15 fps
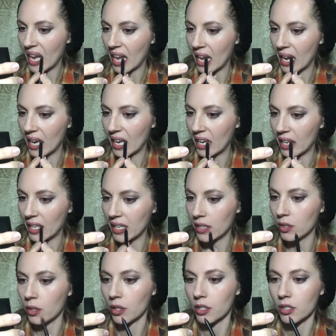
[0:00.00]
And then in the
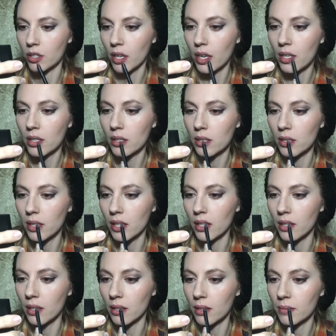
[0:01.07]
corners, try to line
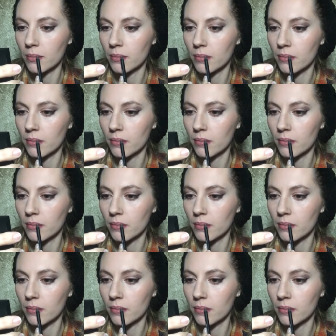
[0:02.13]
it up.